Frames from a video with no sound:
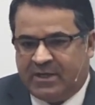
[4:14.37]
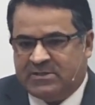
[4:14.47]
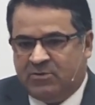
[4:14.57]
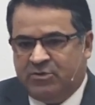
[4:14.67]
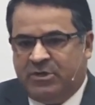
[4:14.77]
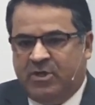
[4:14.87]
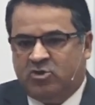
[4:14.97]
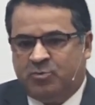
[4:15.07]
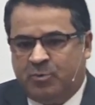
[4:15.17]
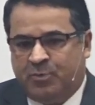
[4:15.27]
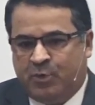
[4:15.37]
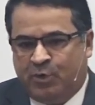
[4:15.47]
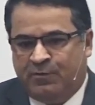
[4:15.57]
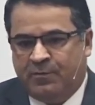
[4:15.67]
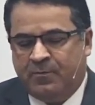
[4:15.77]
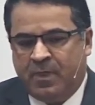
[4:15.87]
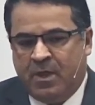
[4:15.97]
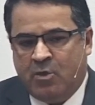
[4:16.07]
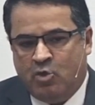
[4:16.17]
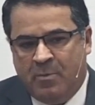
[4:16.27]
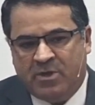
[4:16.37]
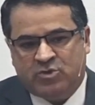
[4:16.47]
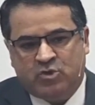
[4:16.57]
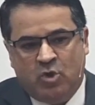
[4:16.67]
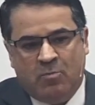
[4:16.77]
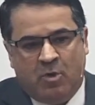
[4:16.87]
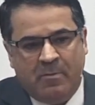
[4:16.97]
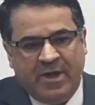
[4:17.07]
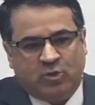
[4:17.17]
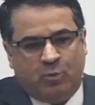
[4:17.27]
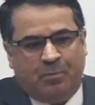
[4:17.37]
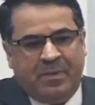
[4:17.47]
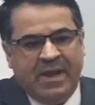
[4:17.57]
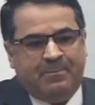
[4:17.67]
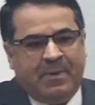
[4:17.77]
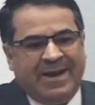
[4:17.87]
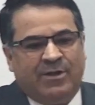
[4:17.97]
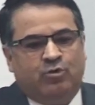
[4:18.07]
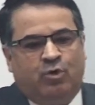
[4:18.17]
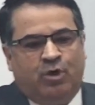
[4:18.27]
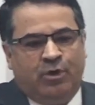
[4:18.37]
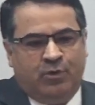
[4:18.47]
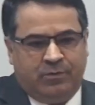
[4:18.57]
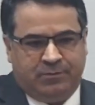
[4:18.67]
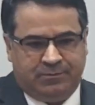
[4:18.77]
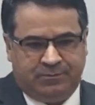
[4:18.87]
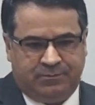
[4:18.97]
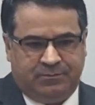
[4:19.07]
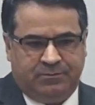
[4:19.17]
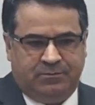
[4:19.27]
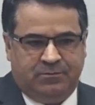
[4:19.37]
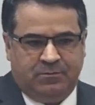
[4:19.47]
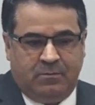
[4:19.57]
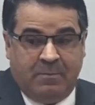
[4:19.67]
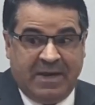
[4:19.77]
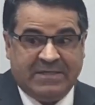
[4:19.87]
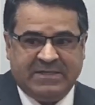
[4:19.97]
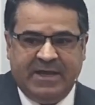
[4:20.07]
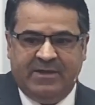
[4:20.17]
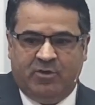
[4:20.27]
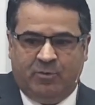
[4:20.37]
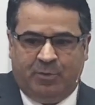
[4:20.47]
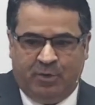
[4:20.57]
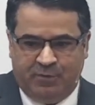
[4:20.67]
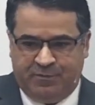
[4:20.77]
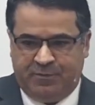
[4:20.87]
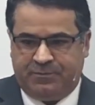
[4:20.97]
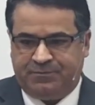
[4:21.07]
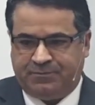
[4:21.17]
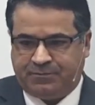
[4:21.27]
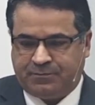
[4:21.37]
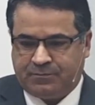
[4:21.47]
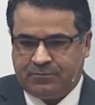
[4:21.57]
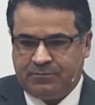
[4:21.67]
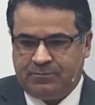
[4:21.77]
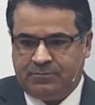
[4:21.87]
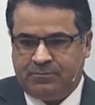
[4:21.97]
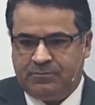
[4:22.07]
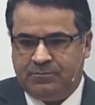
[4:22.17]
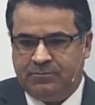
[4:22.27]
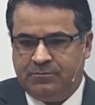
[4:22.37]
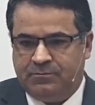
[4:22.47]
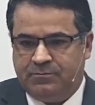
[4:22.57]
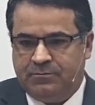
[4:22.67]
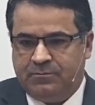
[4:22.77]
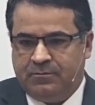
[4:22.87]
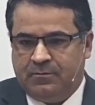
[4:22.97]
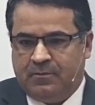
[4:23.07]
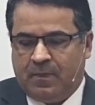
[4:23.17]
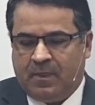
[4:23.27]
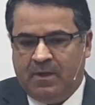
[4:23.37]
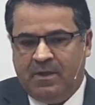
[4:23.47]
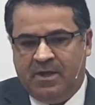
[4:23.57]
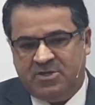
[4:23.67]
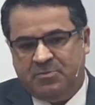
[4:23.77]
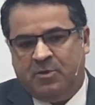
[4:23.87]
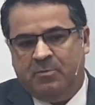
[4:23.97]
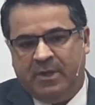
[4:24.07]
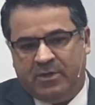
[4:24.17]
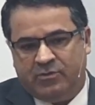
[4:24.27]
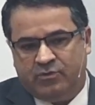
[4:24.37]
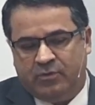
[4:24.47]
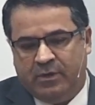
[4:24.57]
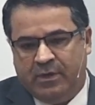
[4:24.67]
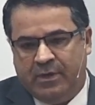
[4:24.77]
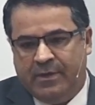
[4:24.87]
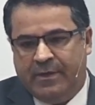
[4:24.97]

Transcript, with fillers: to bring to him uh, an instruction of the Lord to the people, it began a preparatory moment for the departure, the departure of the people.